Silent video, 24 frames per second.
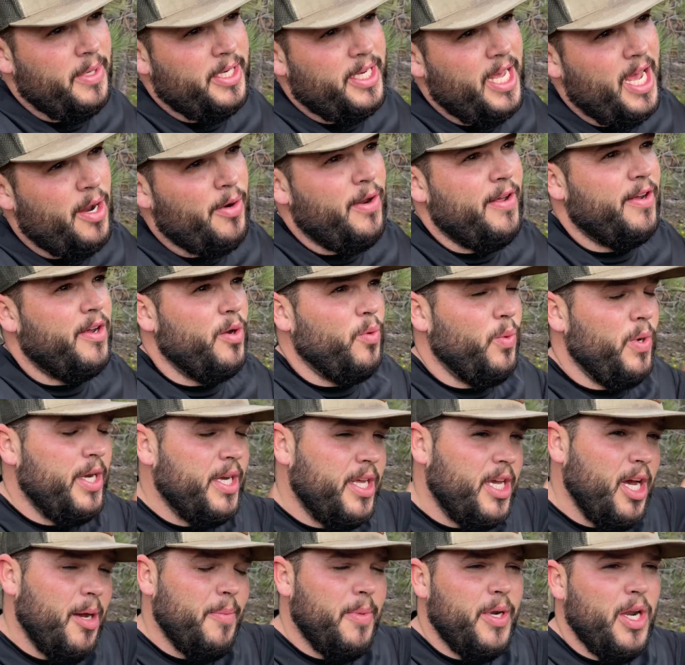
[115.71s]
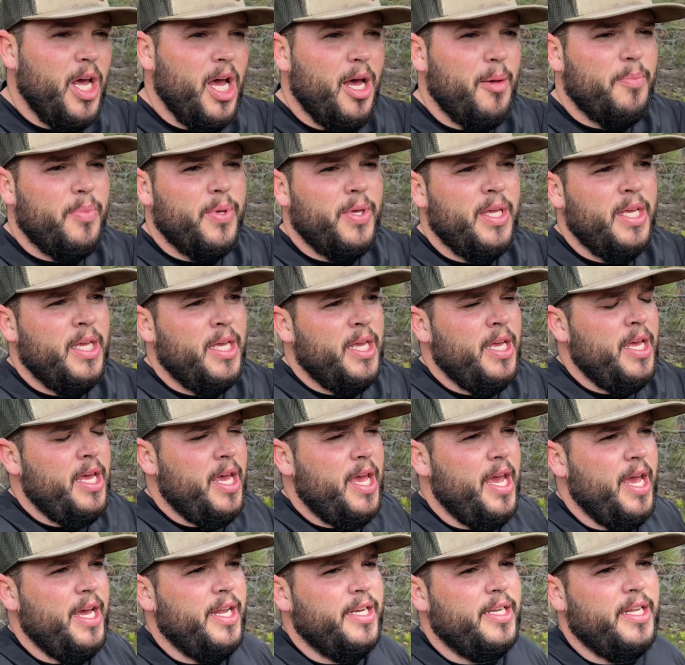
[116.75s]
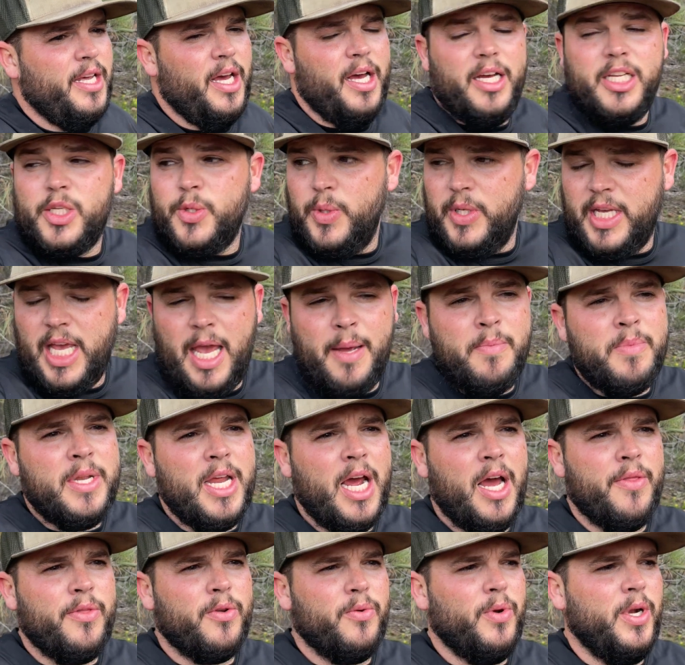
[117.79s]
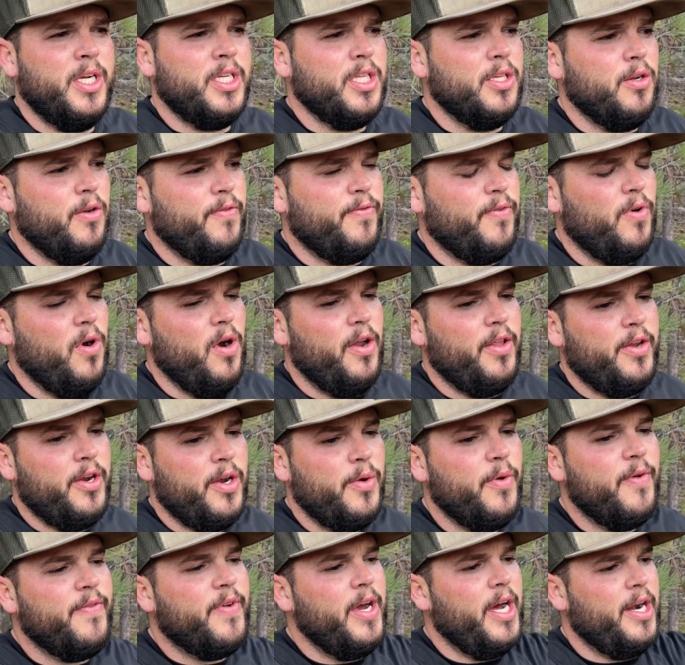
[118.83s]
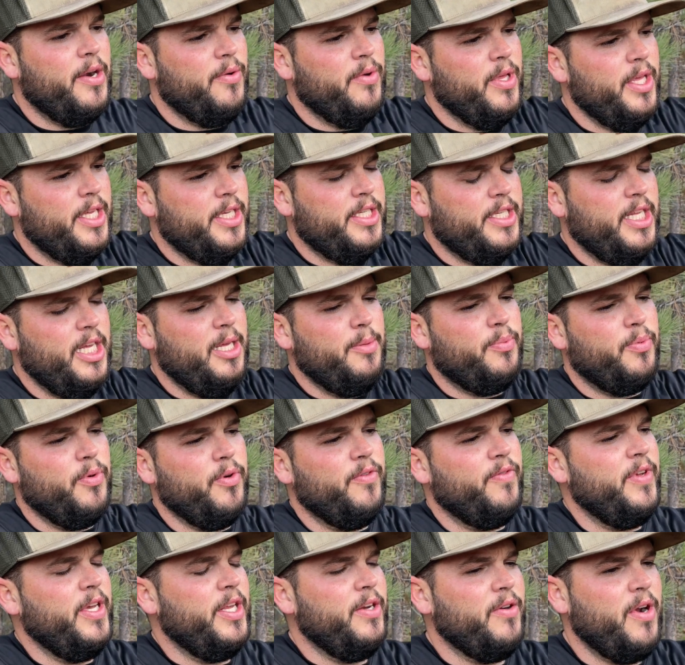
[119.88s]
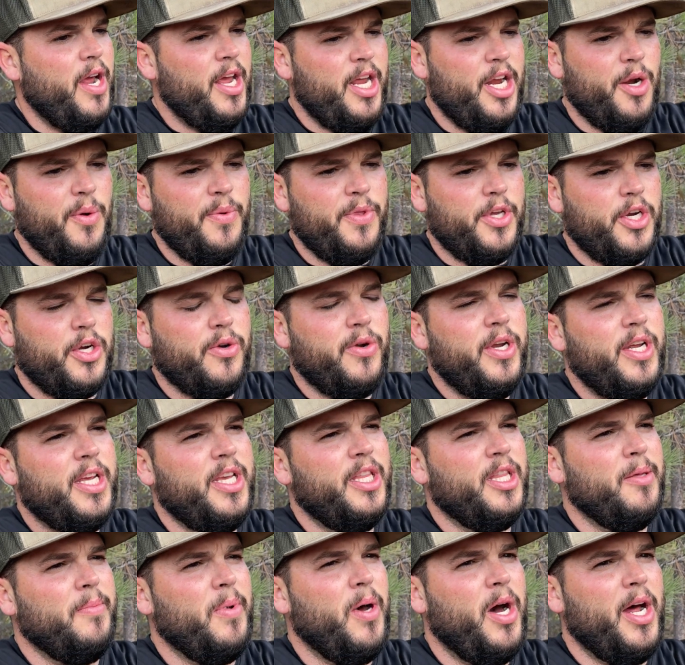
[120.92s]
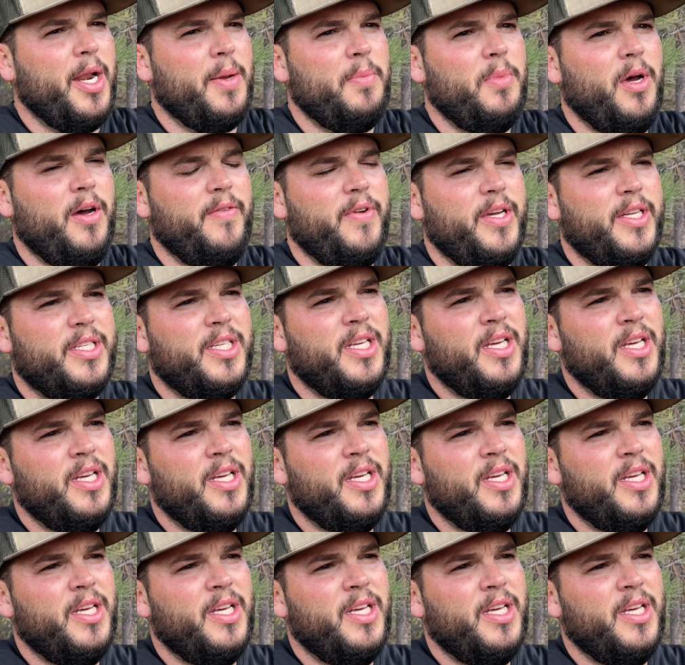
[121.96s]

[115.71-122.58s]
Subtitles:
down and get wind coming up. And so we came down the ridge a little farther. We've got a really deep ravine right here with a creek in the bottom of it.